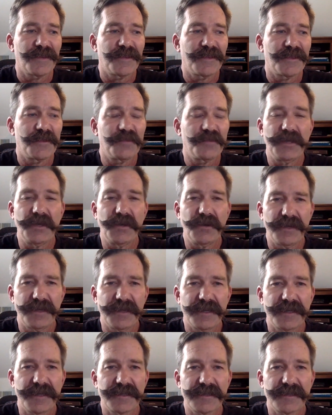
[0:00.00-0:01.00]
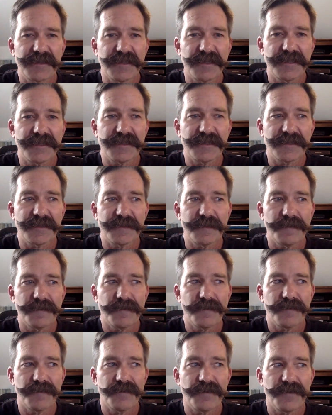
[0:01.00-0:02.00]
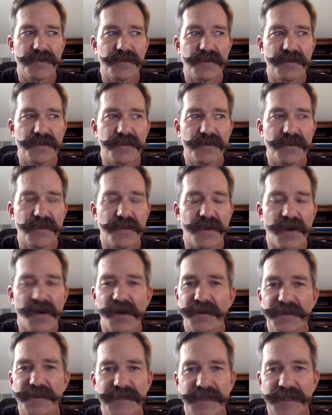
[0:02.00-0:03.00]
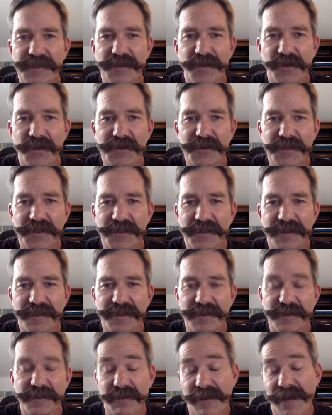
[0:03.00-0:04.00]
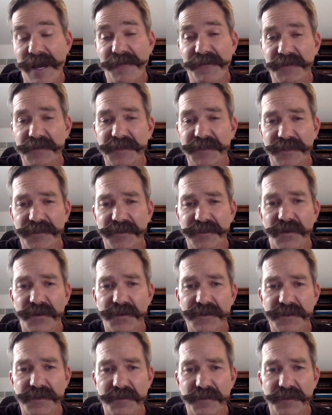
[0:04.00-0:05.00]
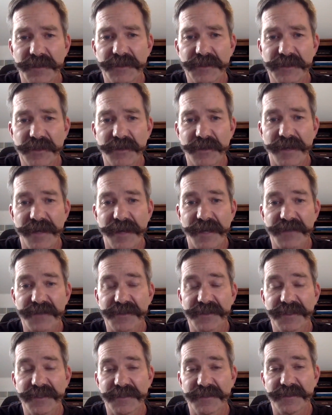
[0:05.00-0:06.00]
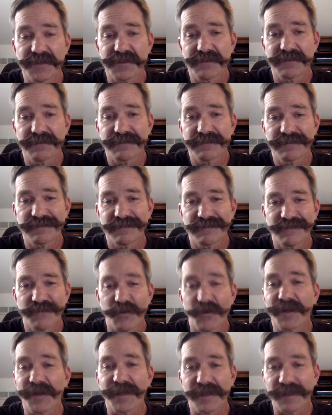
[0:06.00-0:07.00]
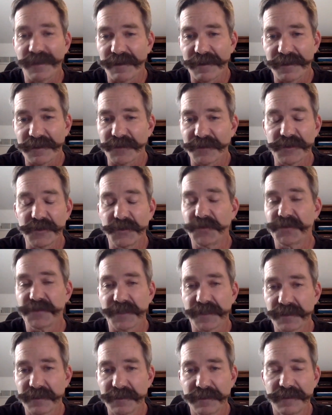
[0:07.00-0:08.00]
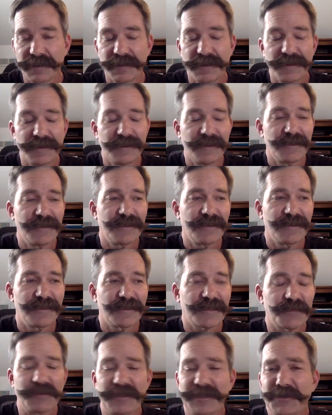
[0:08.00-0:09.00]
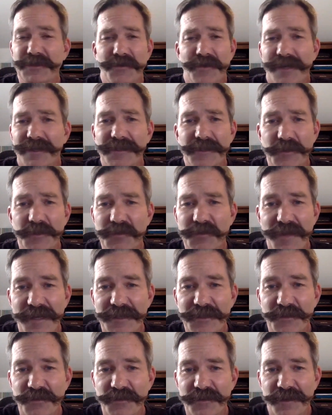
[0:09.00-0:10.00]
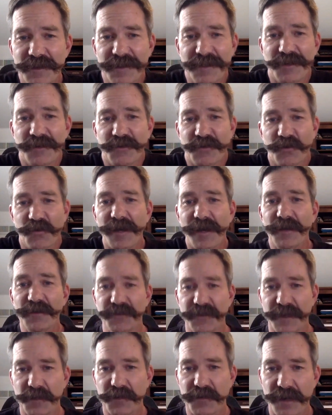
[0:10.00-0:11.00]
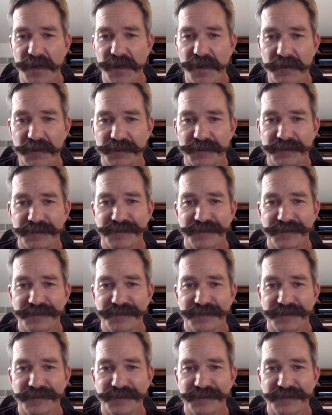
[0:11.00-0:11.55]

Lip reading: The beauty is all the technology that, half the technology the military actually is working on or using can be directly applied to, the wildfire problem,